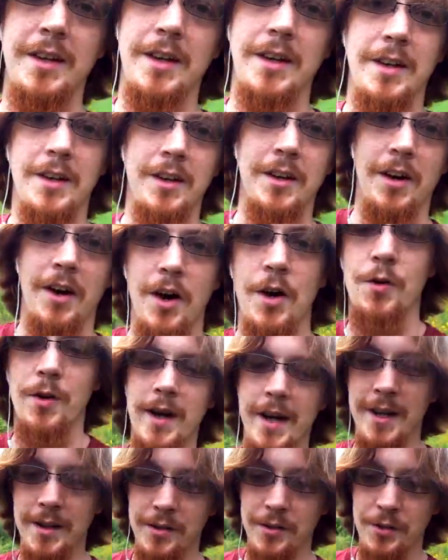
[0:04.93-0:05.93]
Alright,
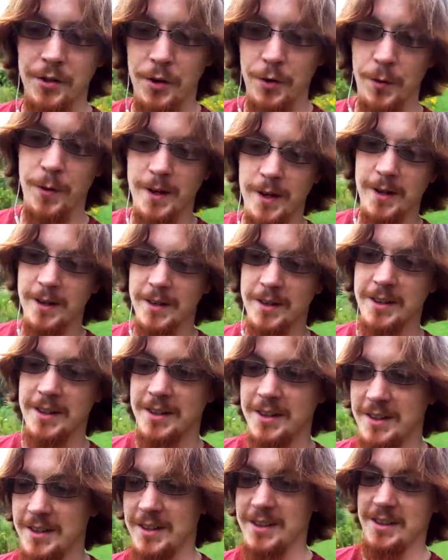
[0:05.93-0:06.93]
so,
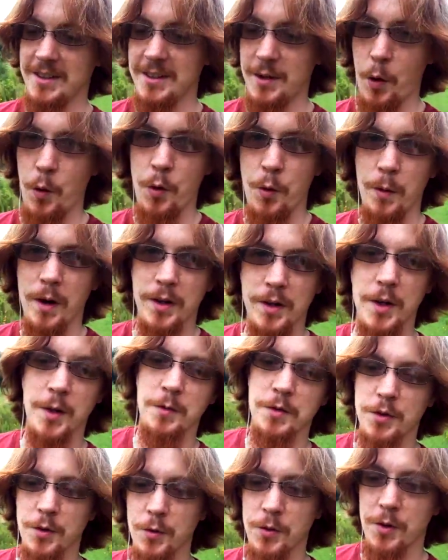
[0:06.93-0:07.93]
hello, welcome to
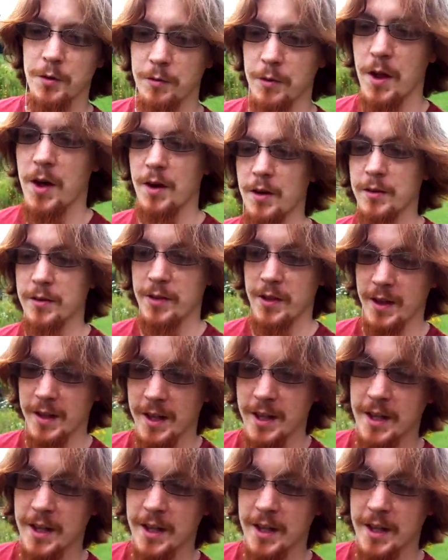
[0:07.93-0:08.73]
the vlog thingy.